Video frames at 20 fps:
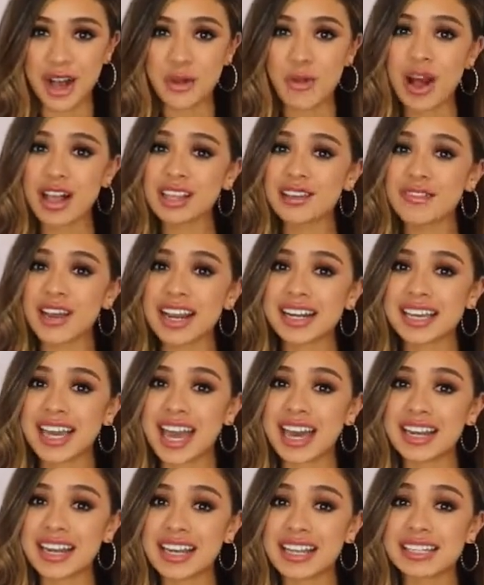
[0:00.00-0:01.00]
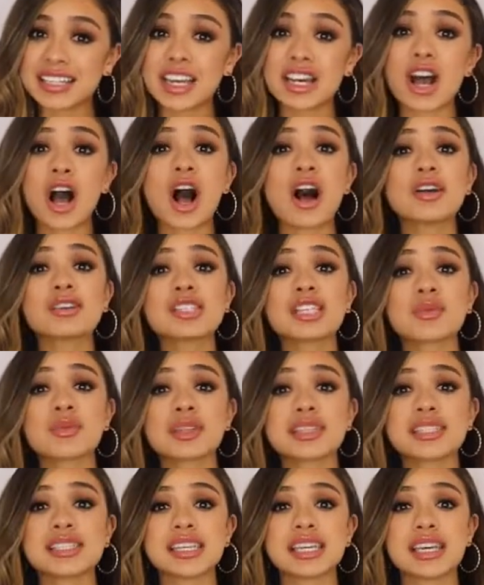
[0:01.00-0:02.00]
Qualified candidates could also
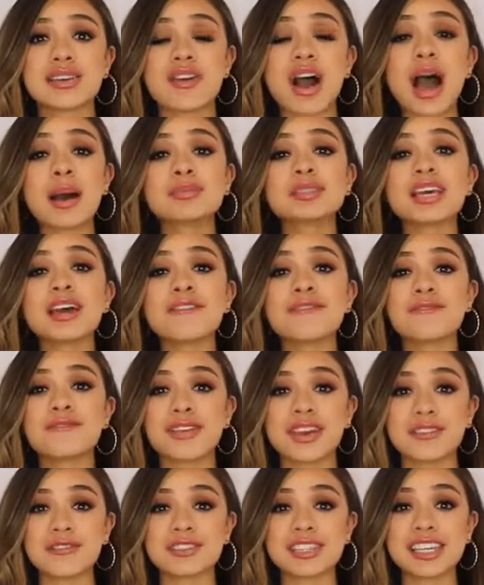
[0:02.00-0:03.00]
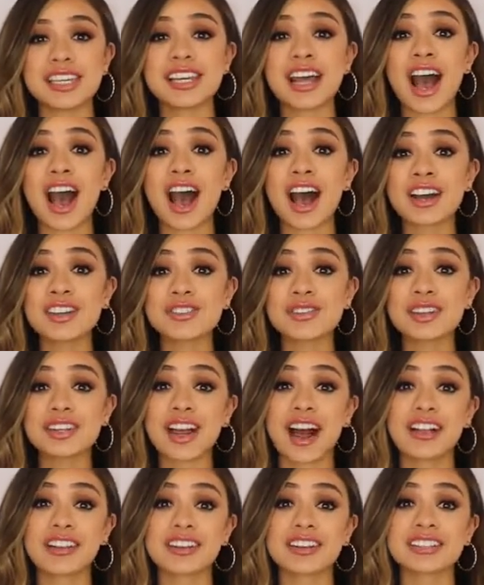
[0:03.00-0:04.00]
receive up to
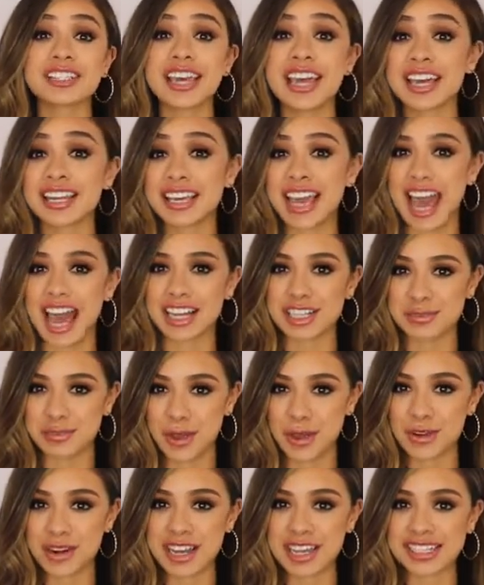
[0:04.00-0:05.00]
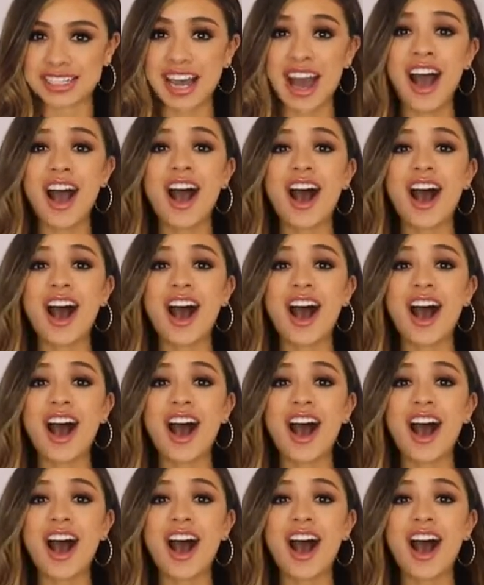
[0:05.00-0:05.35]
$1,500 in cash bonus